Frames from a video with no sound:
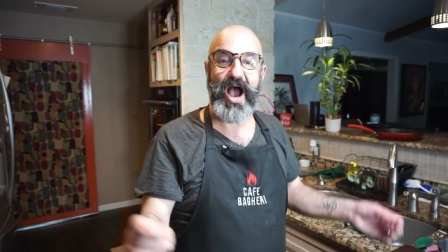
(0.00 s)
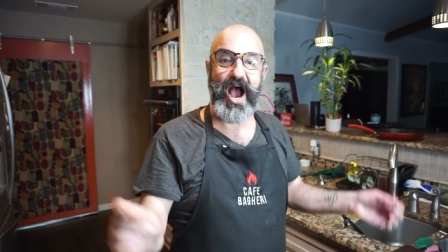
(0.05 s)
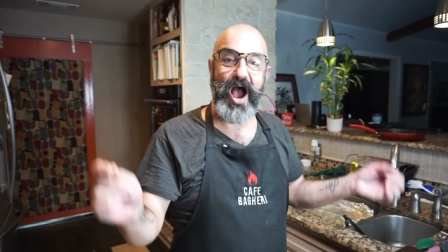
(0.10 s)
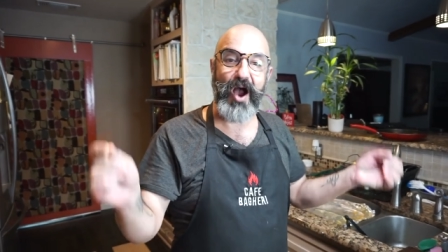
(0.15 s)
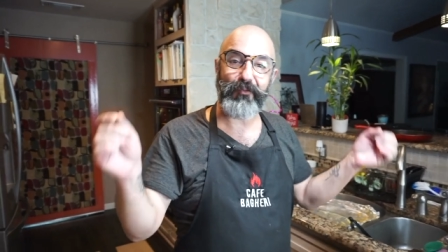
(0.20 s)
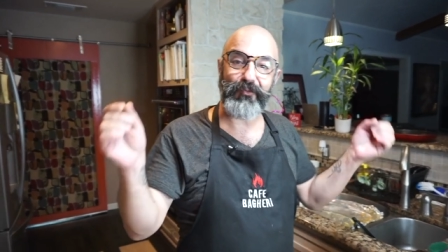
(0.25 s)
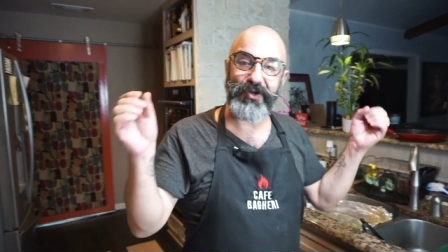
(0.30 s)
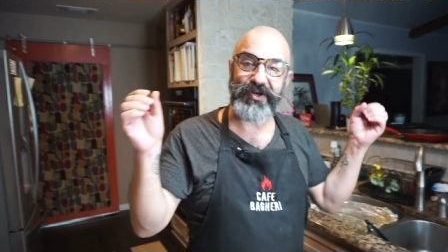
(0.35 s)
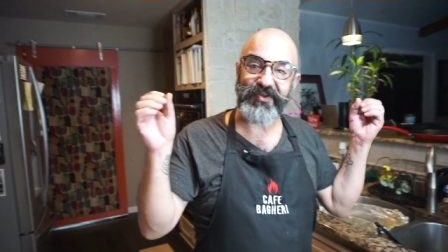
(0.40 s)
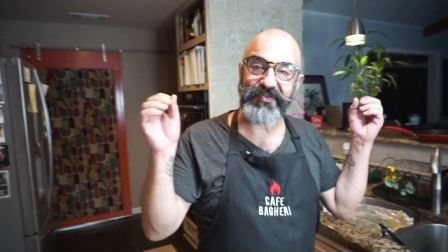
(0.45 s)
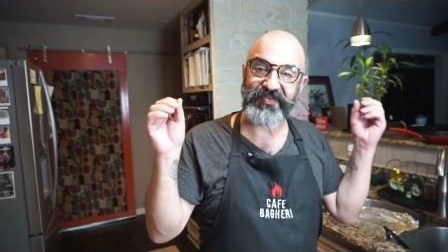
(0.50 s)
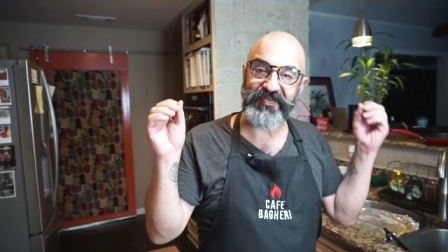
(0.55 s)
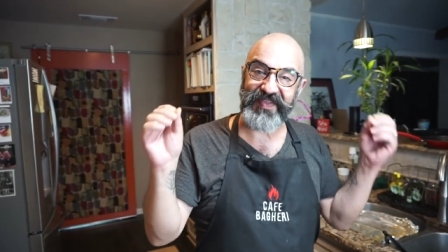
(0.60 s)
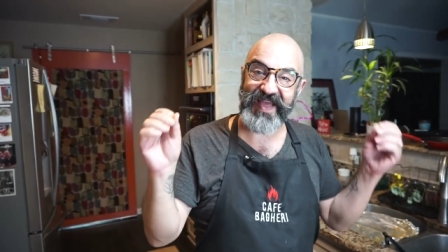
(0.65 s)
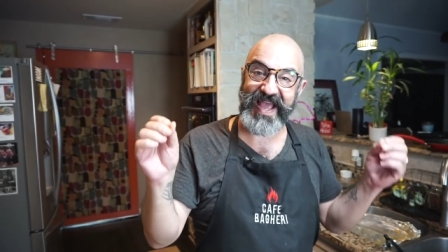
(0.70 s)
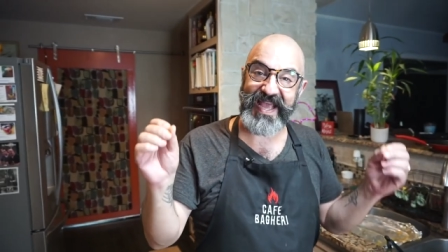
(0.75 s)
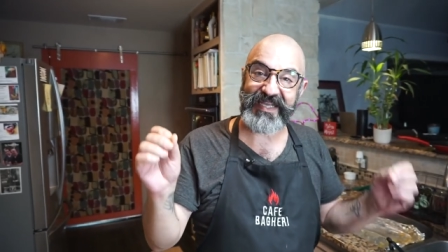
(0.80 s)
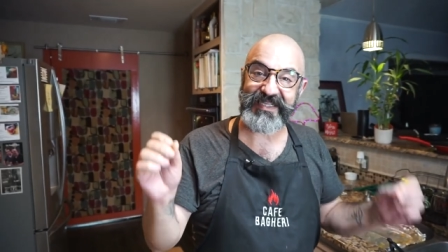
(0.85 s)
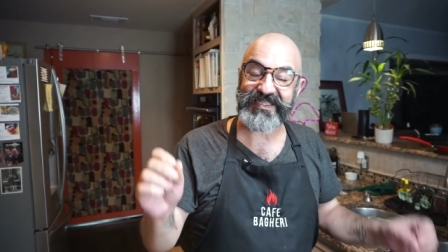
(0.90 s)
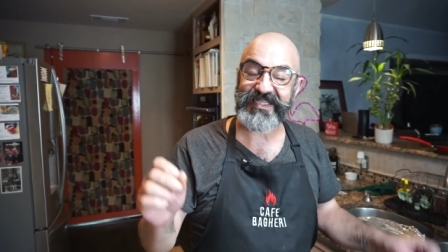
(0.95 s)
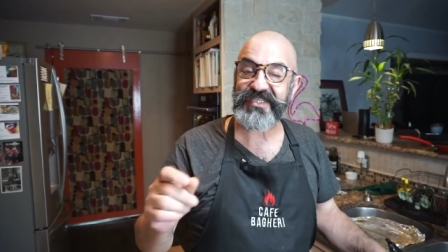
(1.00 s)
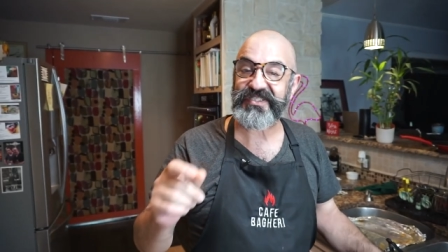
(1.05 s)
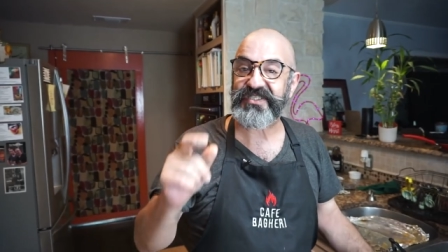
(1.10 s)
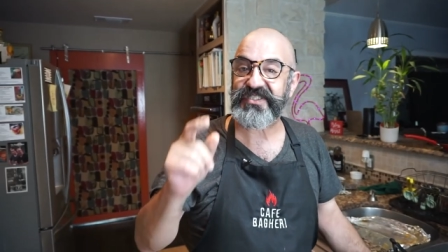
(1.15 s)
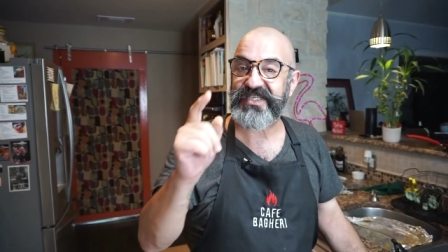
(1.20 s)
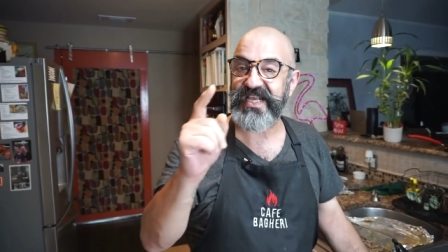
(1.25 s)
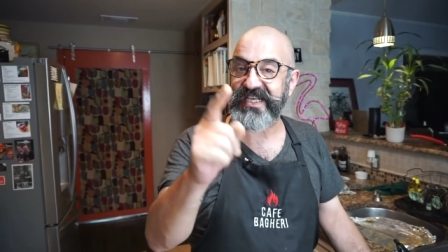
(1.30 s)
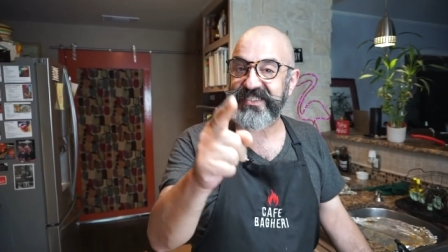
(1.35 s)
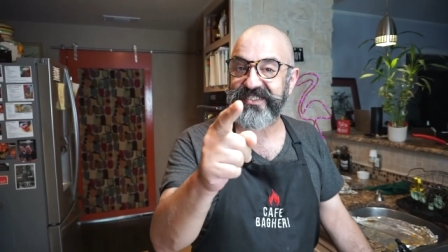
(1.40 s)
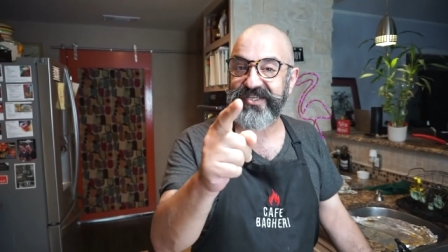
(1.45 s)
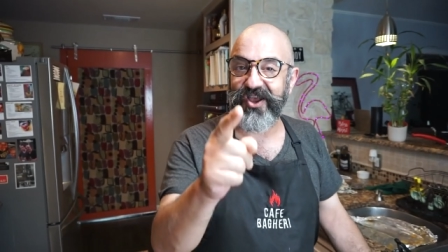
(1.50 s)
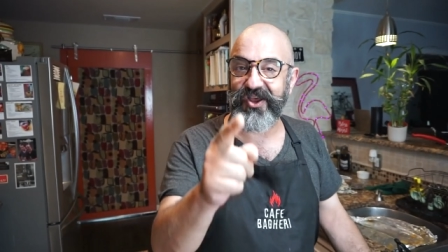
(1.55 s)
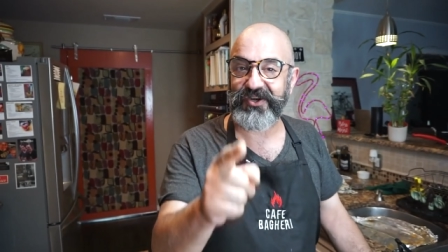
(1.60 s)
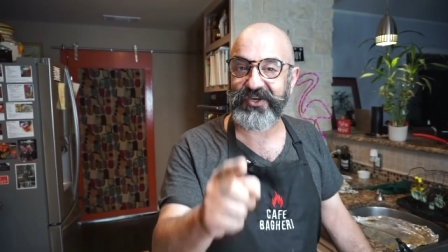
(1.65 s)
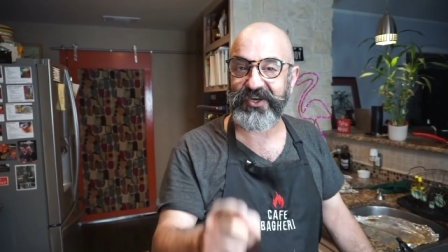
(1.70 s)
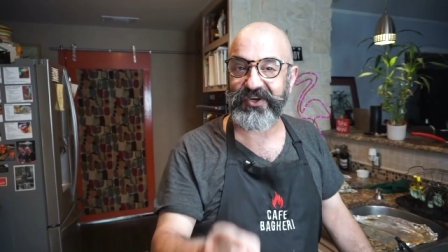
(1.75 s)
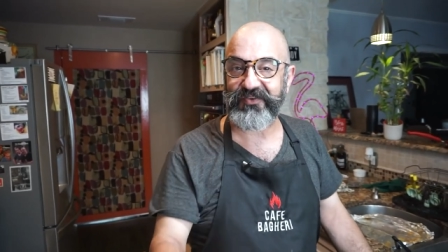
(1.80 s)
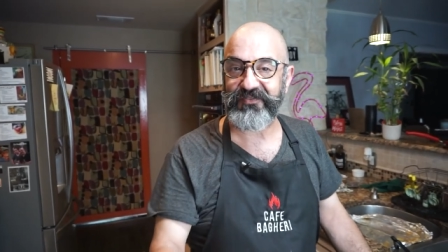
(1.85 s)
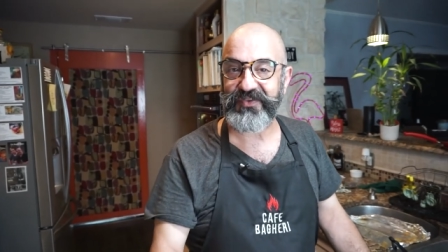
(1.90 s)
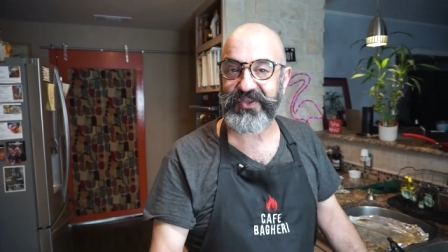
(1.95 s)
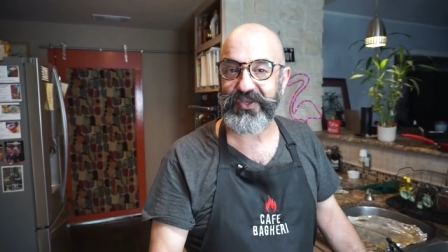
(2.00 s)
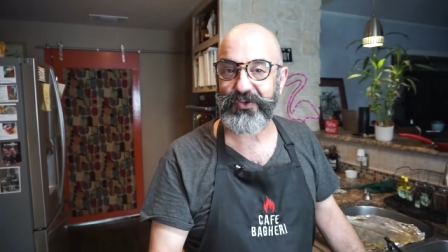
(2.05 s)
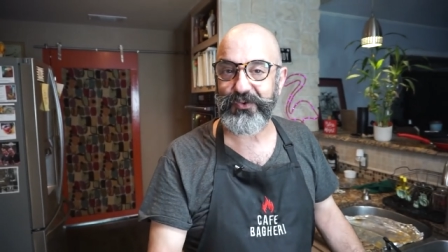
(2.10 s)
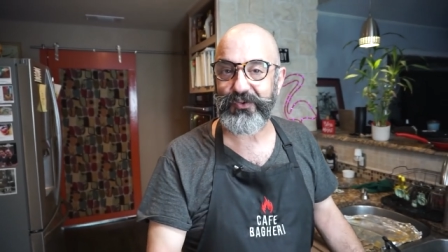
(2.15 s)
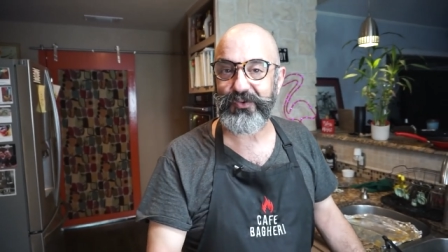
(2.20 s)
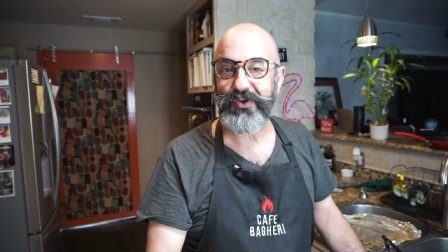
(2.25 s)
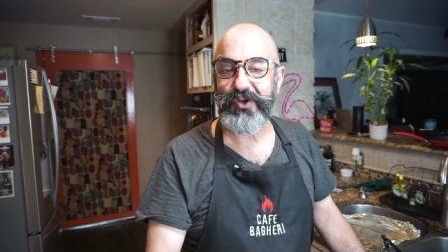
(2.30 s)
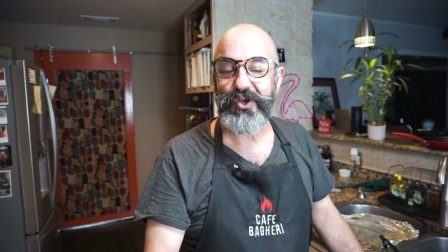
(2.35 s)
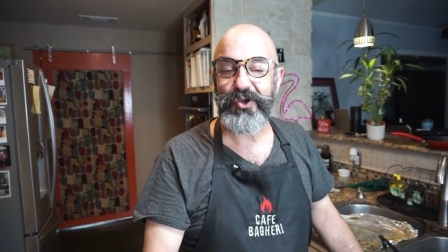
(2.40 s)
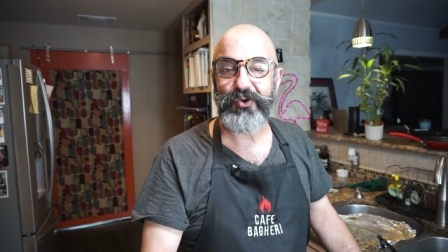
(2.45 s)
I want to thank the 600 of you